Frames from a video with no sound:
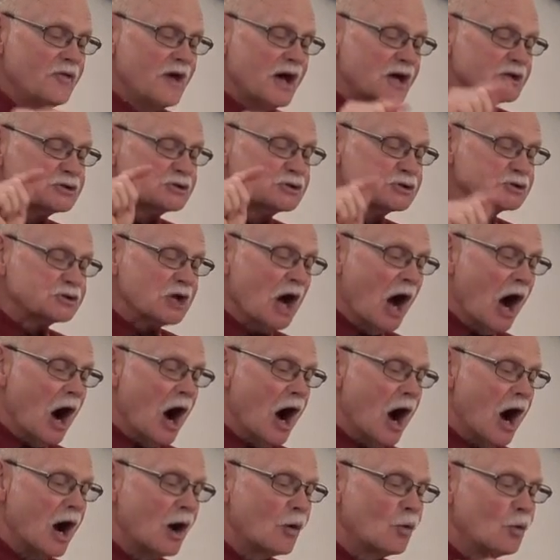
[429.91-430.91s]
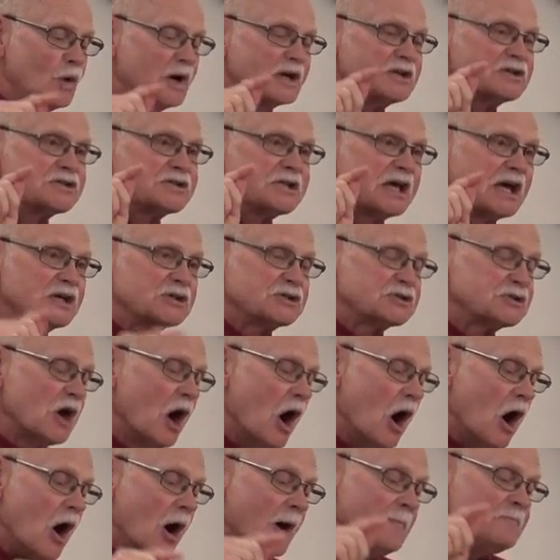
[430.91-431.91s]
the star which they
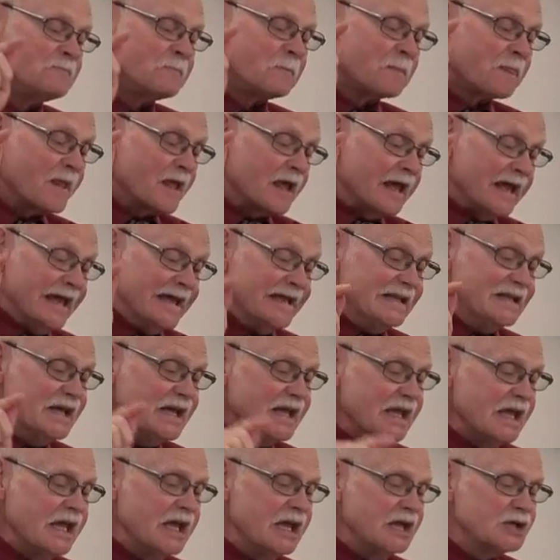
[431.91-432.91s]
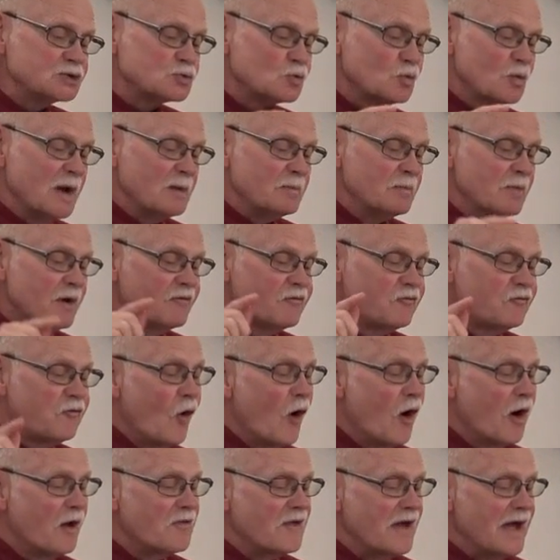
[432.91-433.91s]
saw in the east went
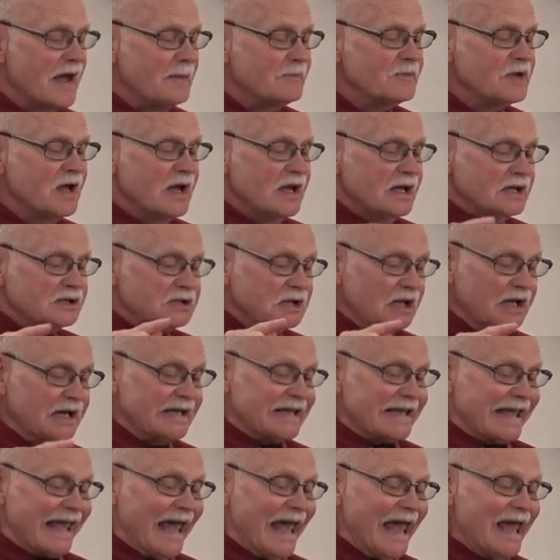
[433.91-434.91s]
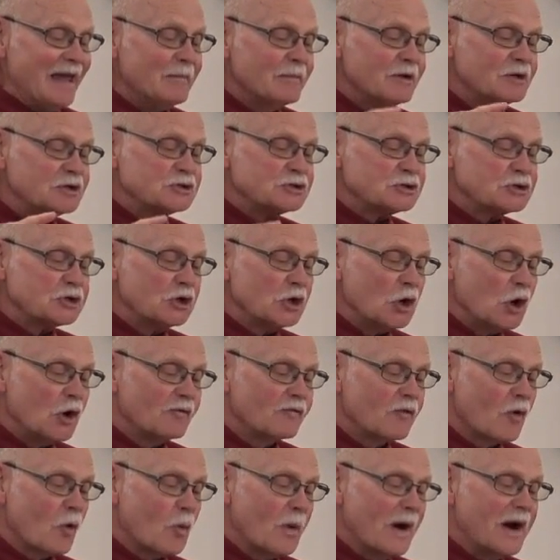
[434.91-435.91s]
before them till it came and stood
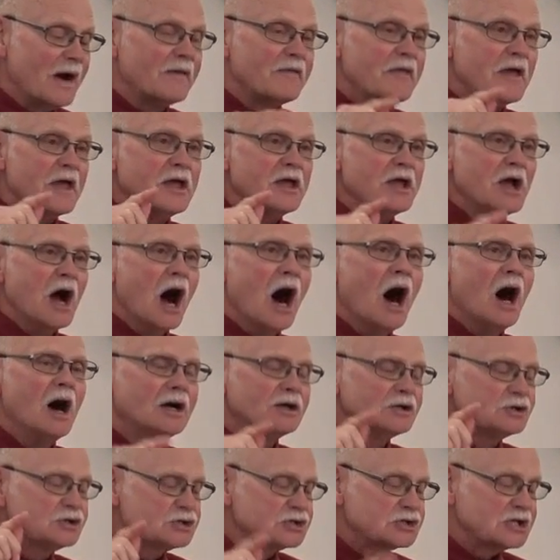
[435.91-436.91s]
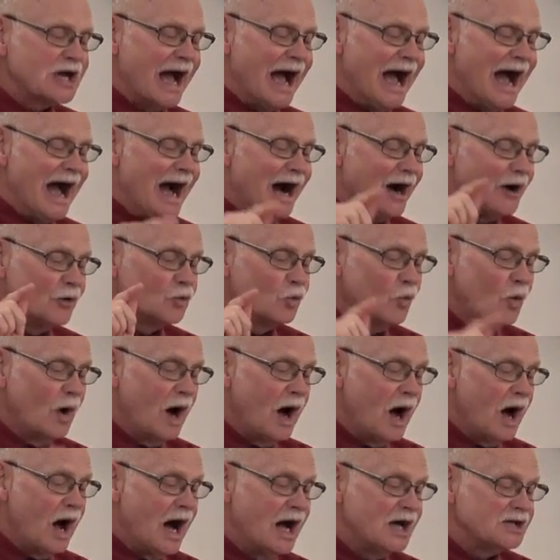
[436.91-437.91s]
over where the young child
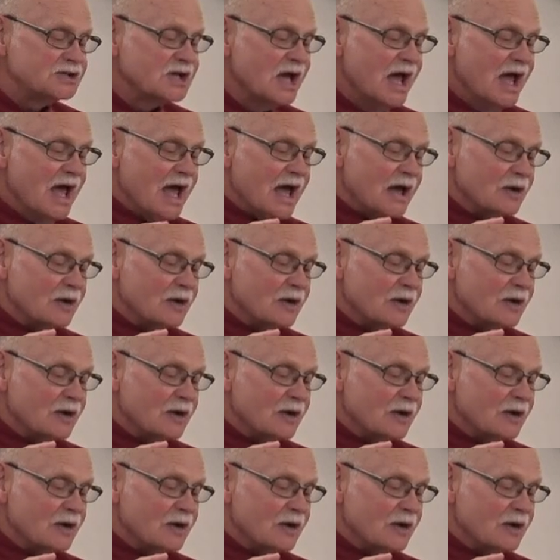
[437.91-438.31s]
was.